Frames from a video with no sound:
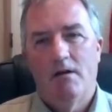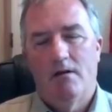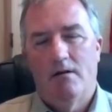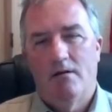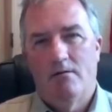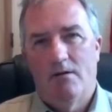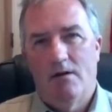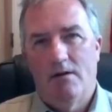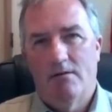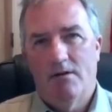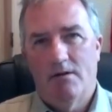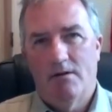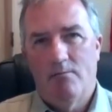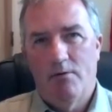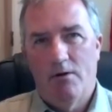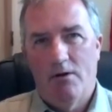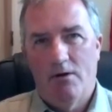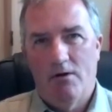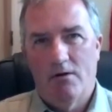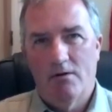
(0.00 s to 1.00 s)
Well, I've got a
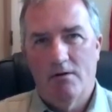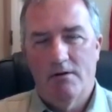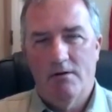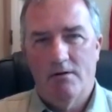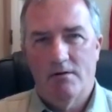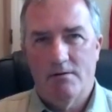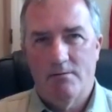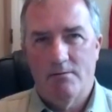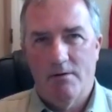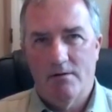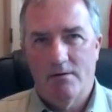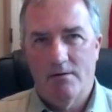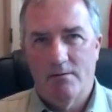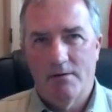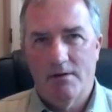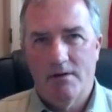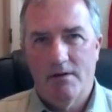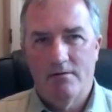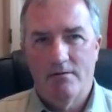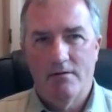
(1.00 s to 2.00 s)
blog,
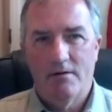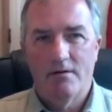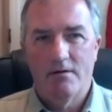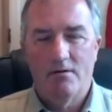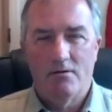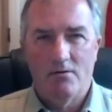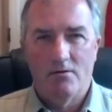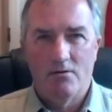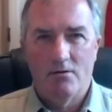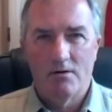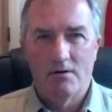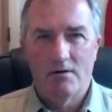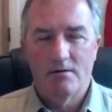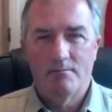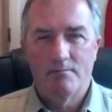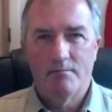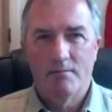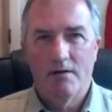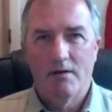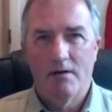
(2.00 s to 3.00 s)
drmalcolmkendrick.org.
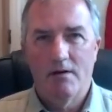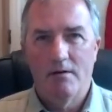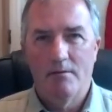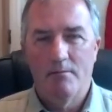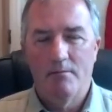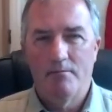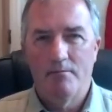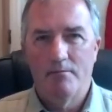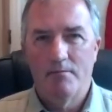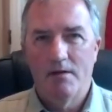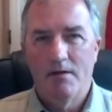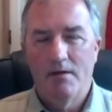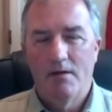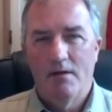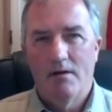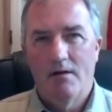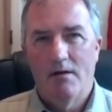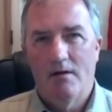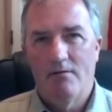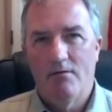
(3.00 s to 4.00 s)

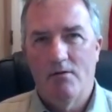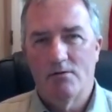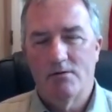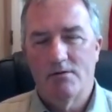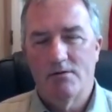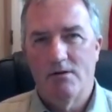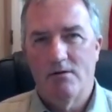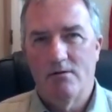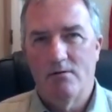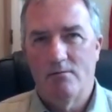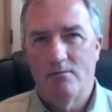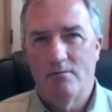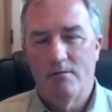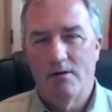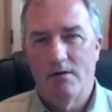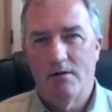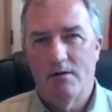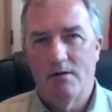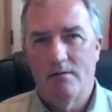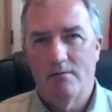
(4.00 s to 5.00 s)
I've also
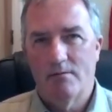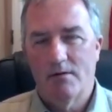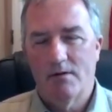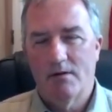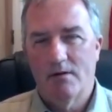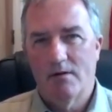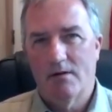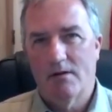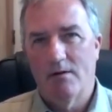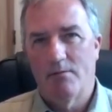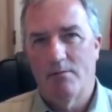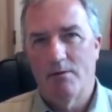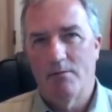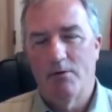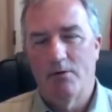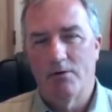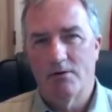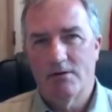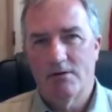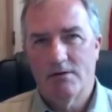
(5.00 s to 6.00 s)
a couple of
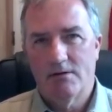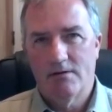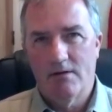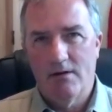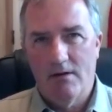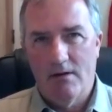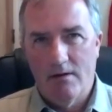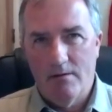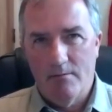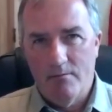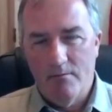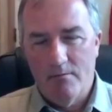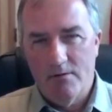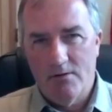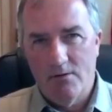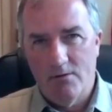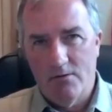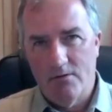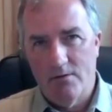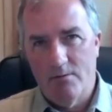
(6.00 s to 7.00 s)
books, 2
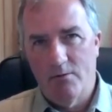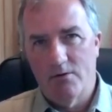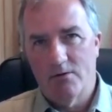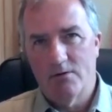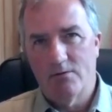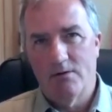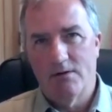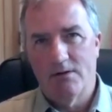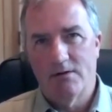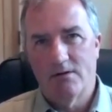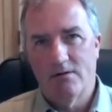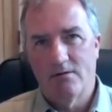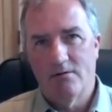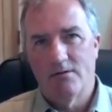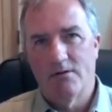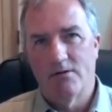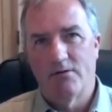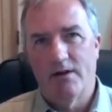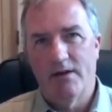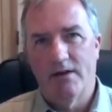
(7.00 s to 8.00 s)
or 3 books. One is
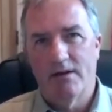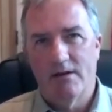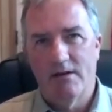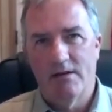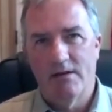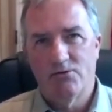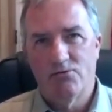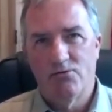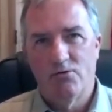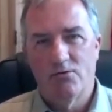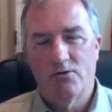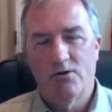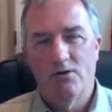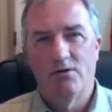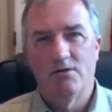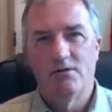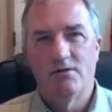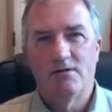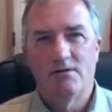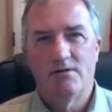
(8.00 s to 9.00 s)
called The Great Cholesterol
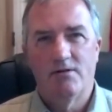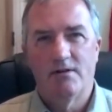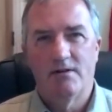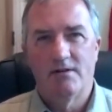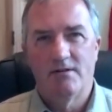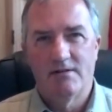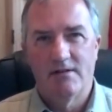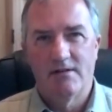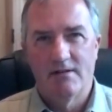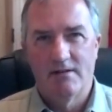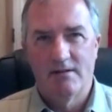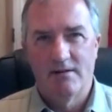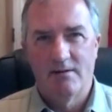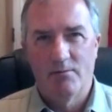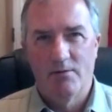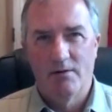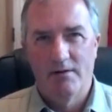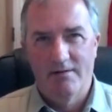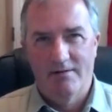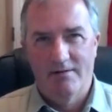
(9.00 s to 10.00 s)
Con, so you can see that I'm